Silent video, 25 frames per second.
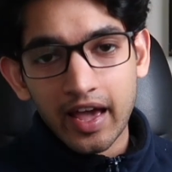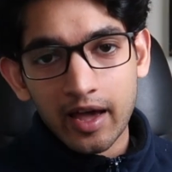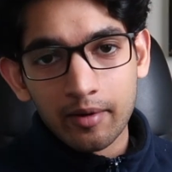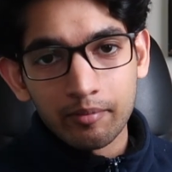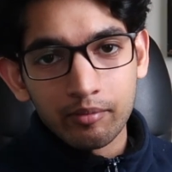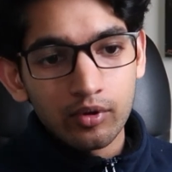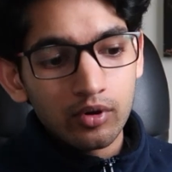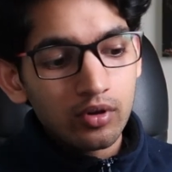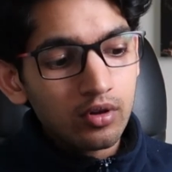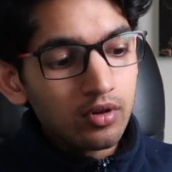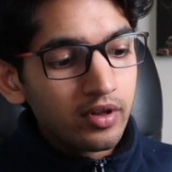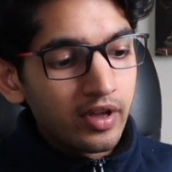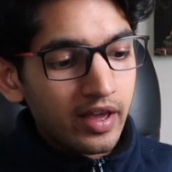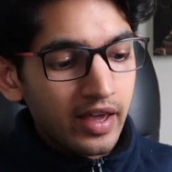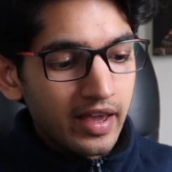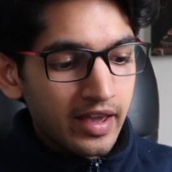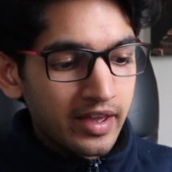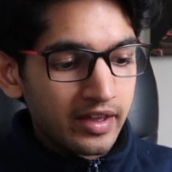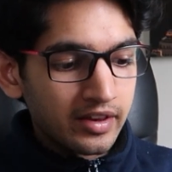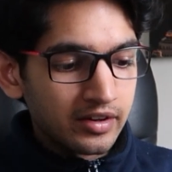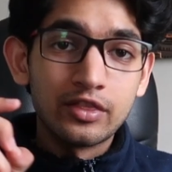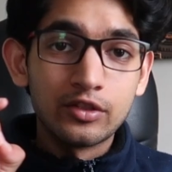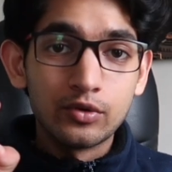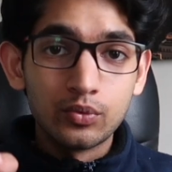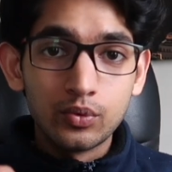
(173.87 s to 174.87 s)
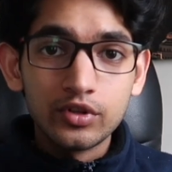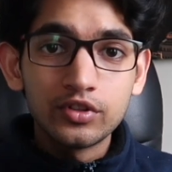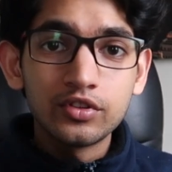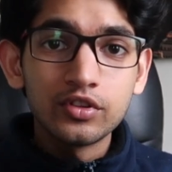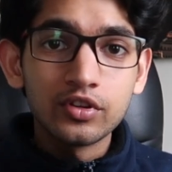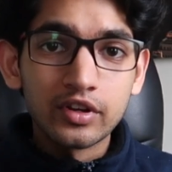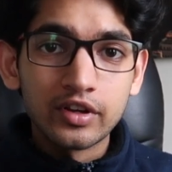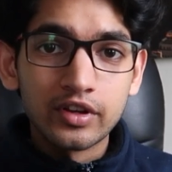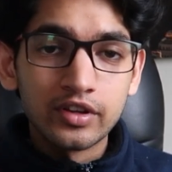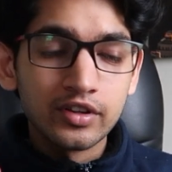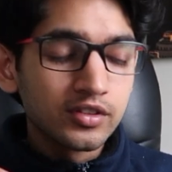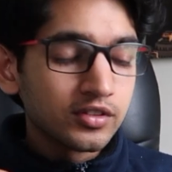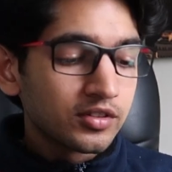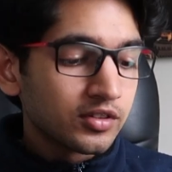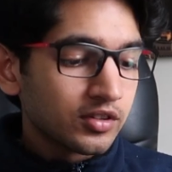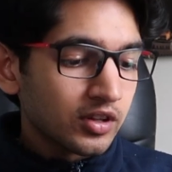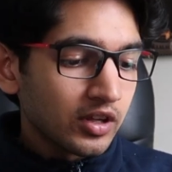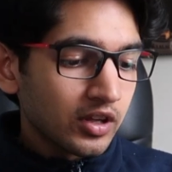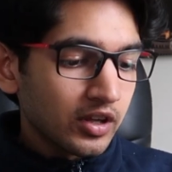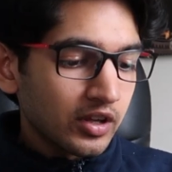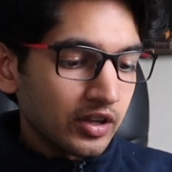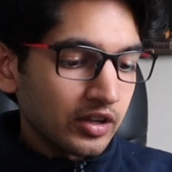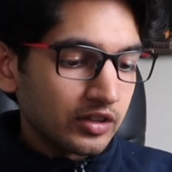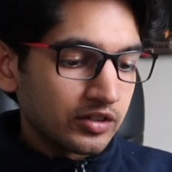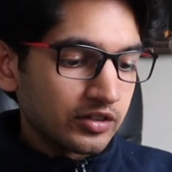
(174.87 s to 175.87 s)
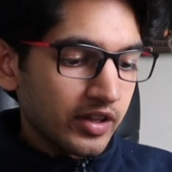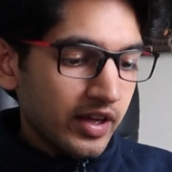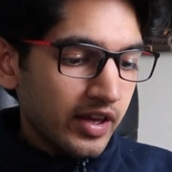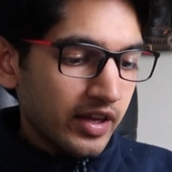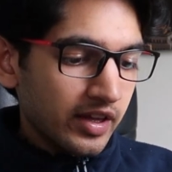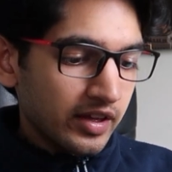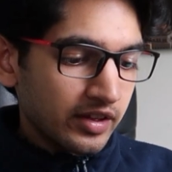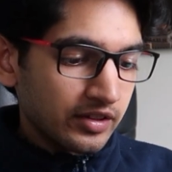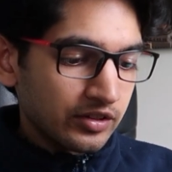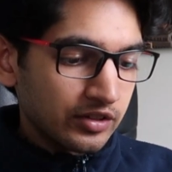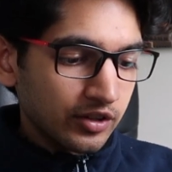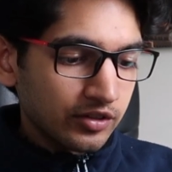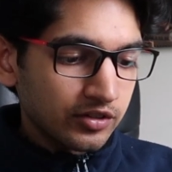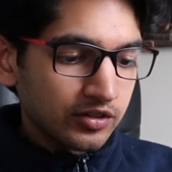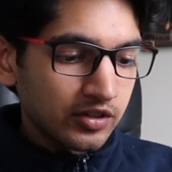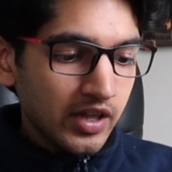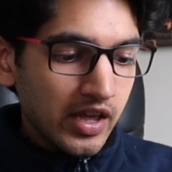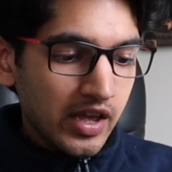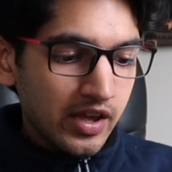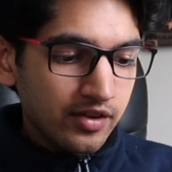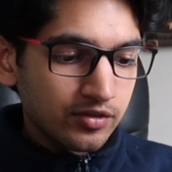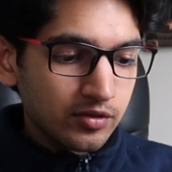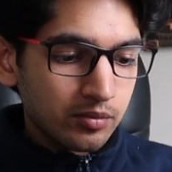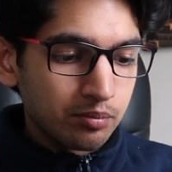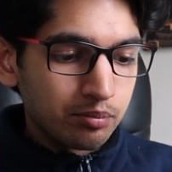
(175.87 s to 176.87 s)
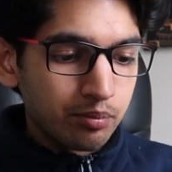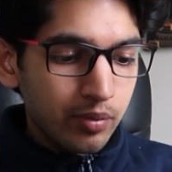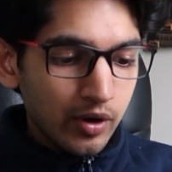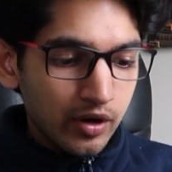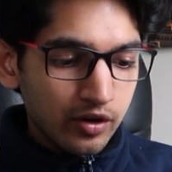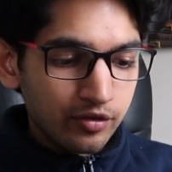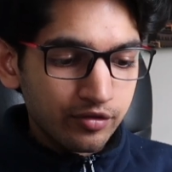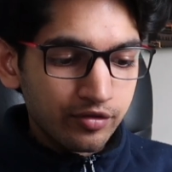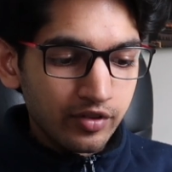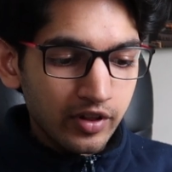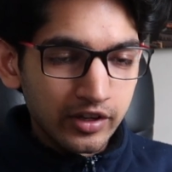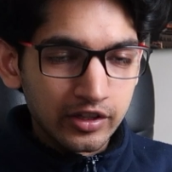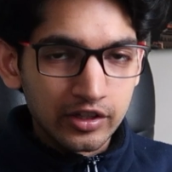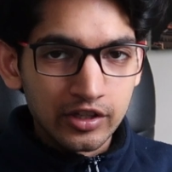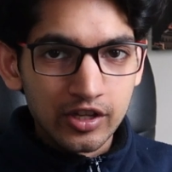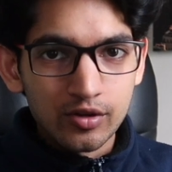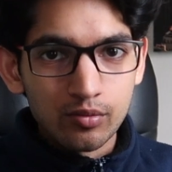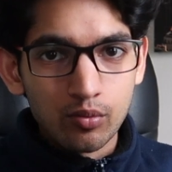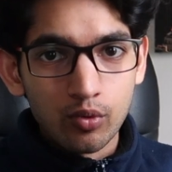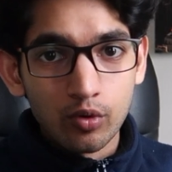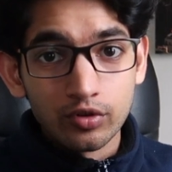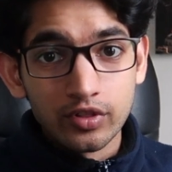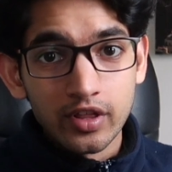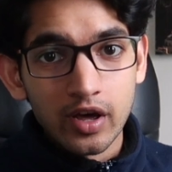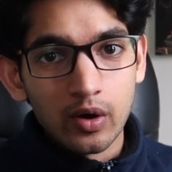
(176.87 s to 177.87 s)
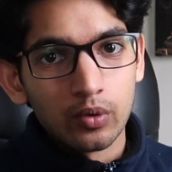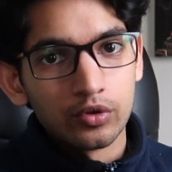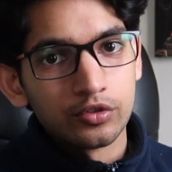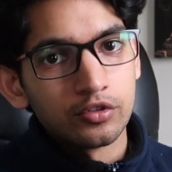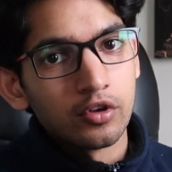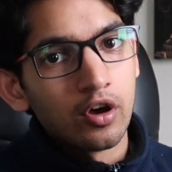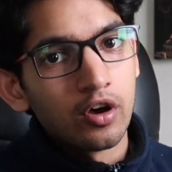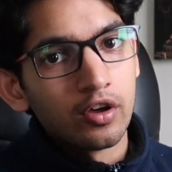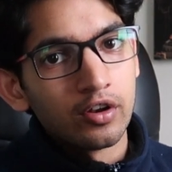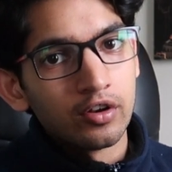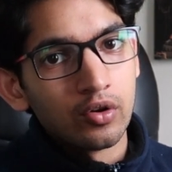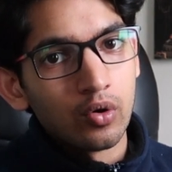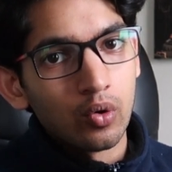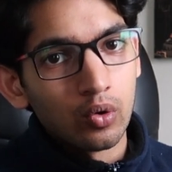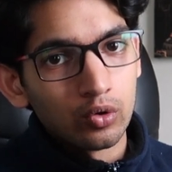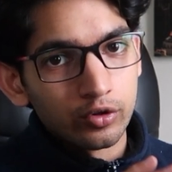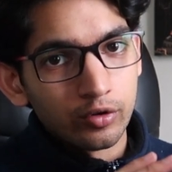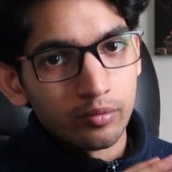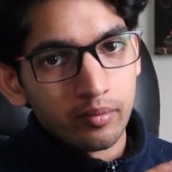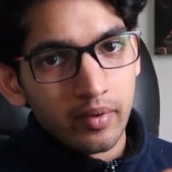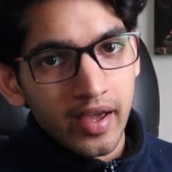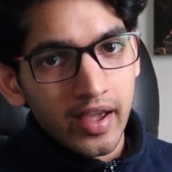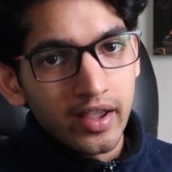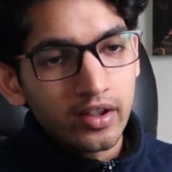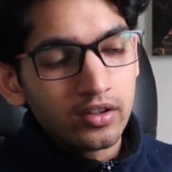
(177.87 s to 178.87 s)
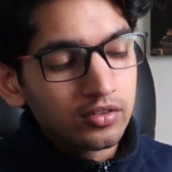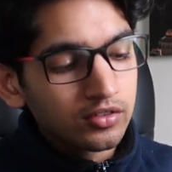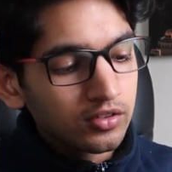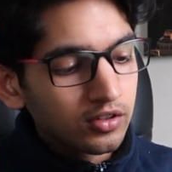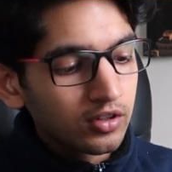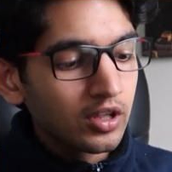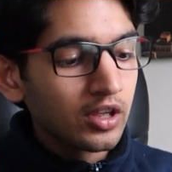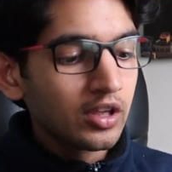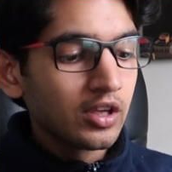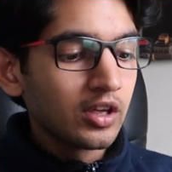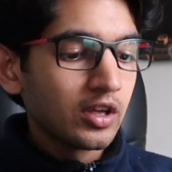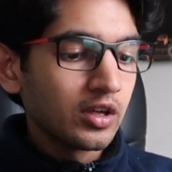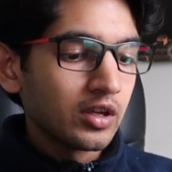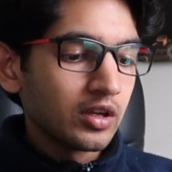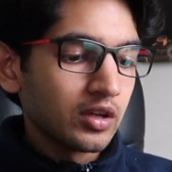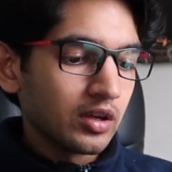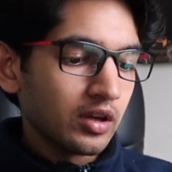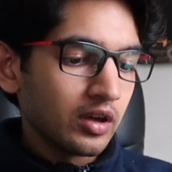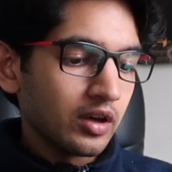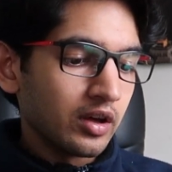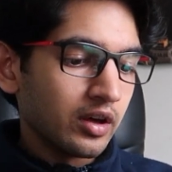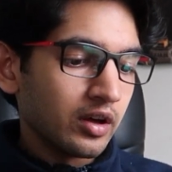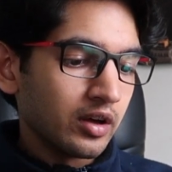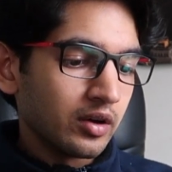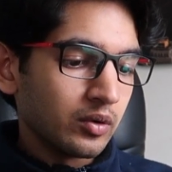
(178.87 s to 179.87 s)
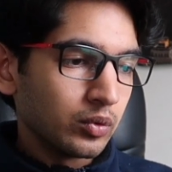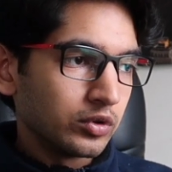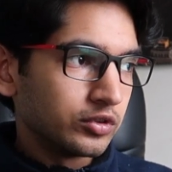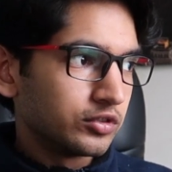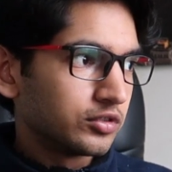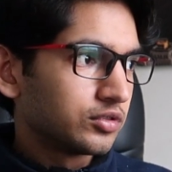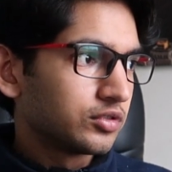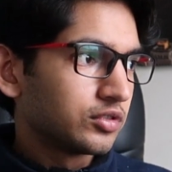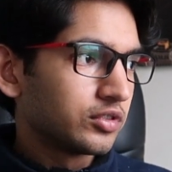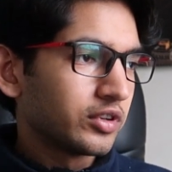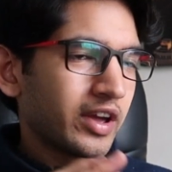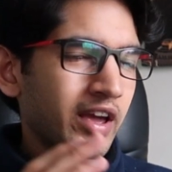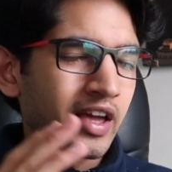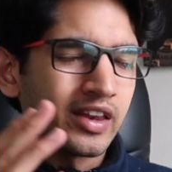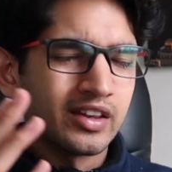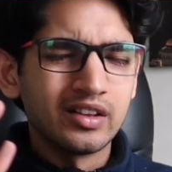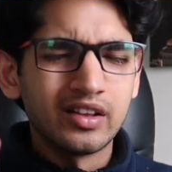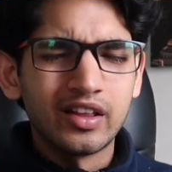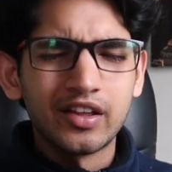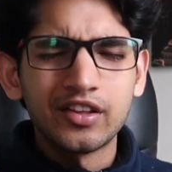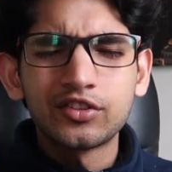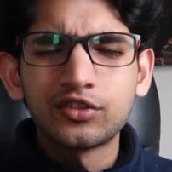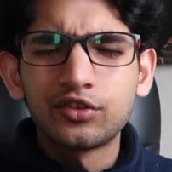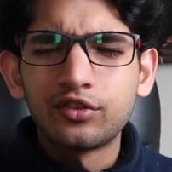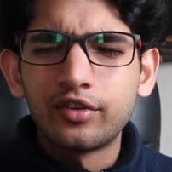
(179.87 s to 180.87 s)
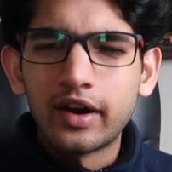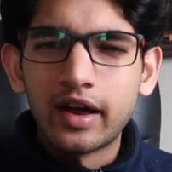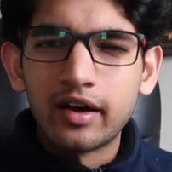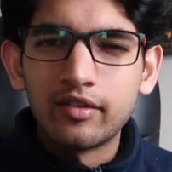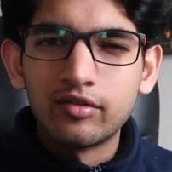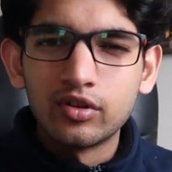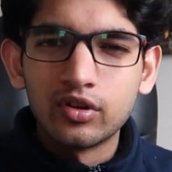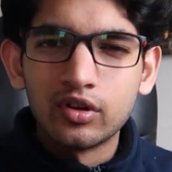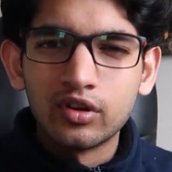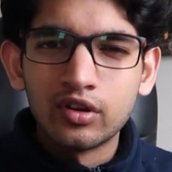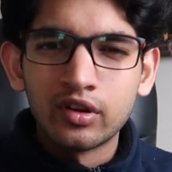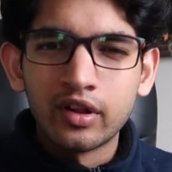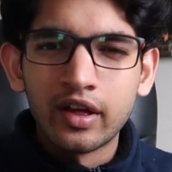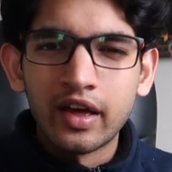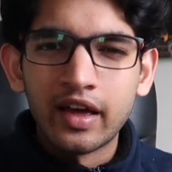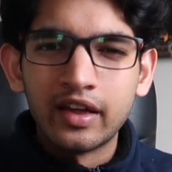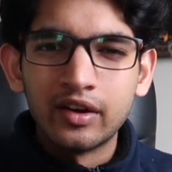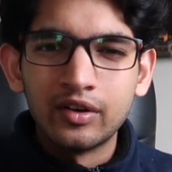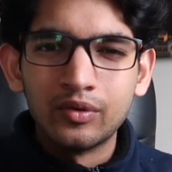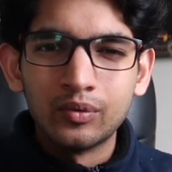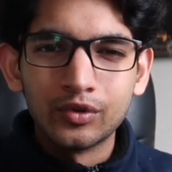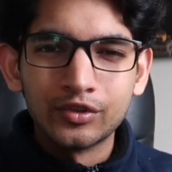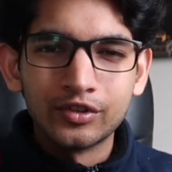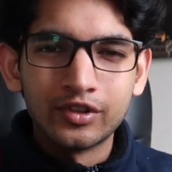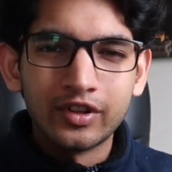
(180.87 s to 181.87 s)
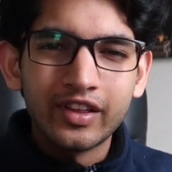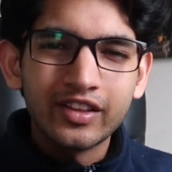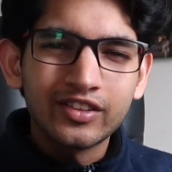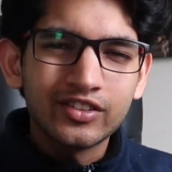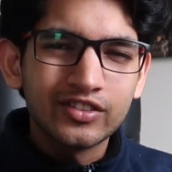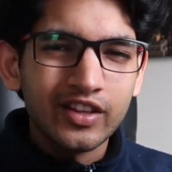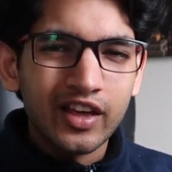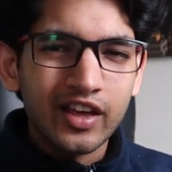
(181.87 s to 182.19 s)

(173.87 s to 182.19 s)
Apple. And the reason is that it doesn't have the butterfly keyboard that was on older Macs, which had less travel and was less